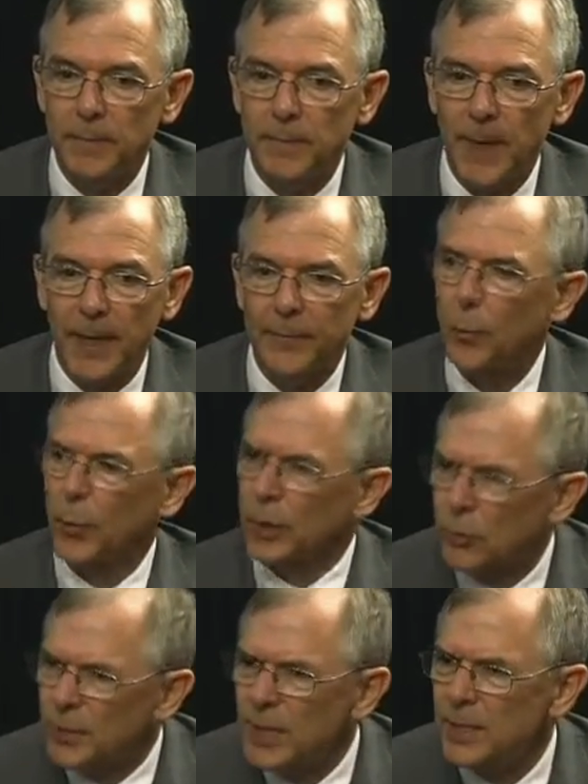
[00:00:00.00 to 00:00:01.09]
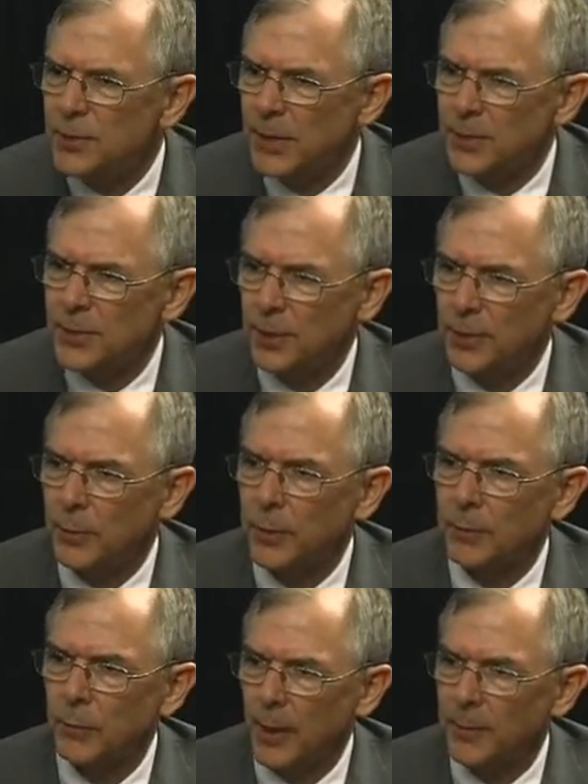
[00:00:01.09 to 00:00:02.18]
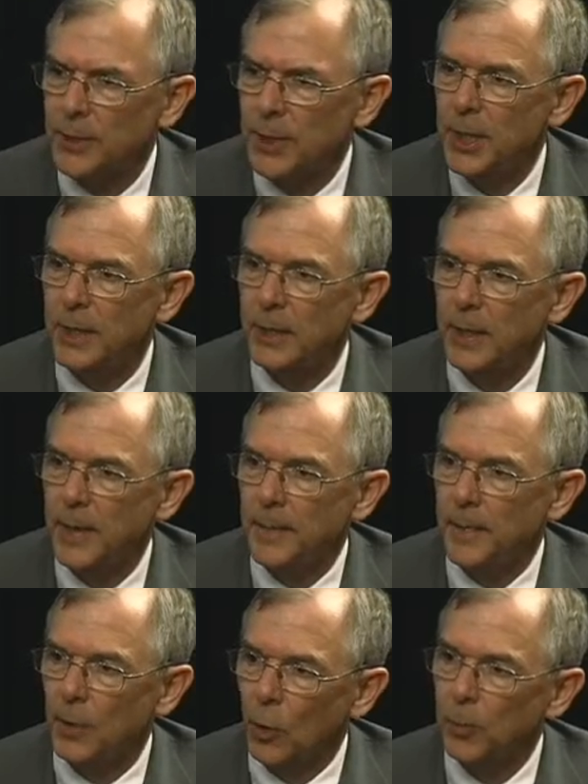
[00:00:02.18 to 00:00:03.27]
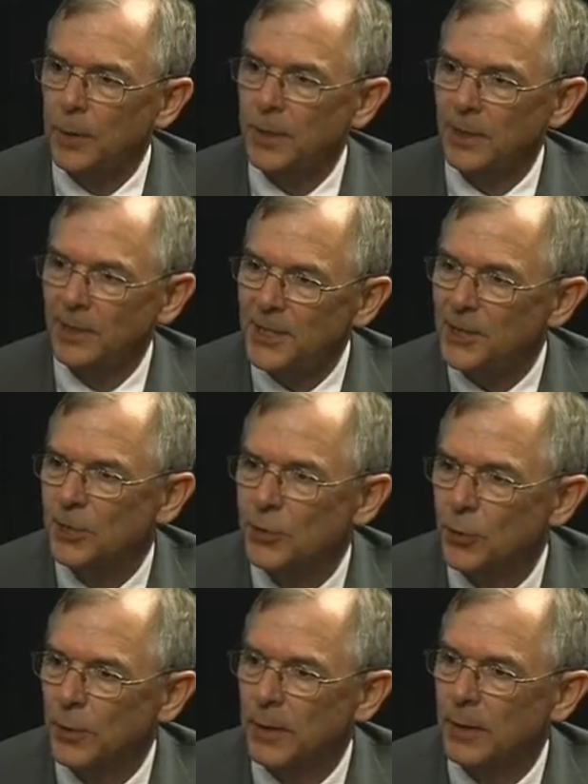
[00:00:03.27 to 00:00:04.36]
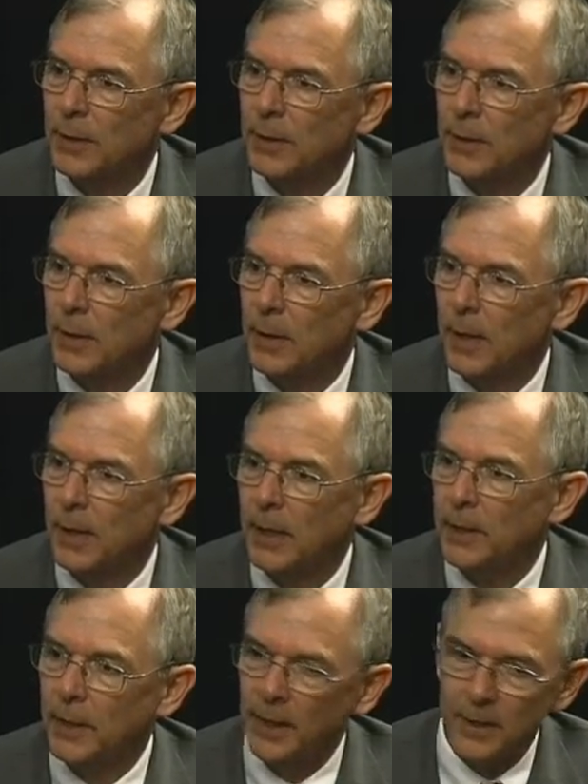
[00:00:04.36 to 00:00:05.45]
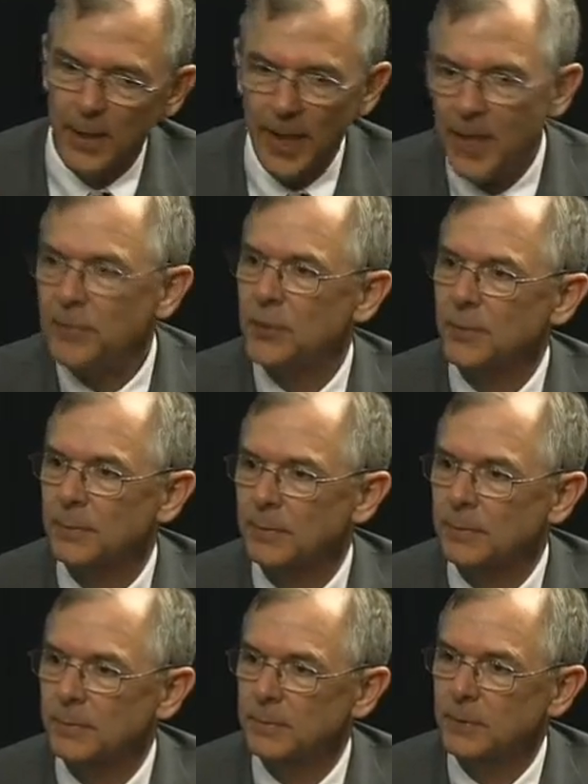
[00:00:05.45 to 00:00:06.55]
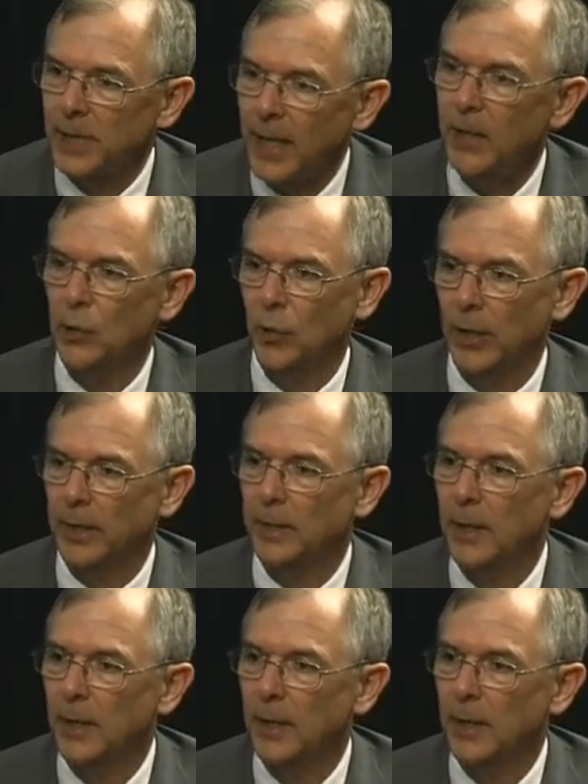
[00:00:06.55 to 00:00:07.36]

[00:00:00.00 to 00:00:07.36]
not everyone agrees necessarily with what I'm saying, they're open to listen to it and to have some dialogue,